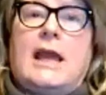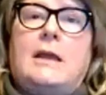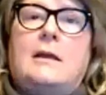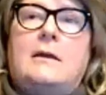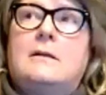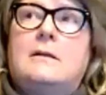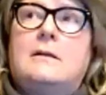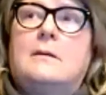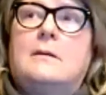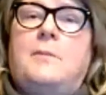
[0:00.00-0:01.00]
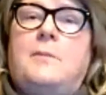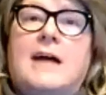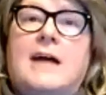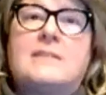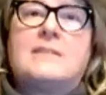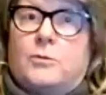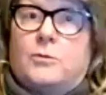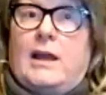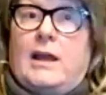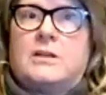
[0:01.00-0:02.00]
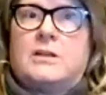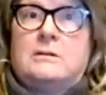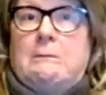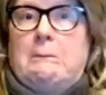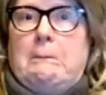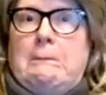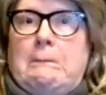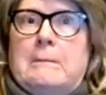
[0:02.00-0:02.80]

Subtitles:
in a positive way, hopefully,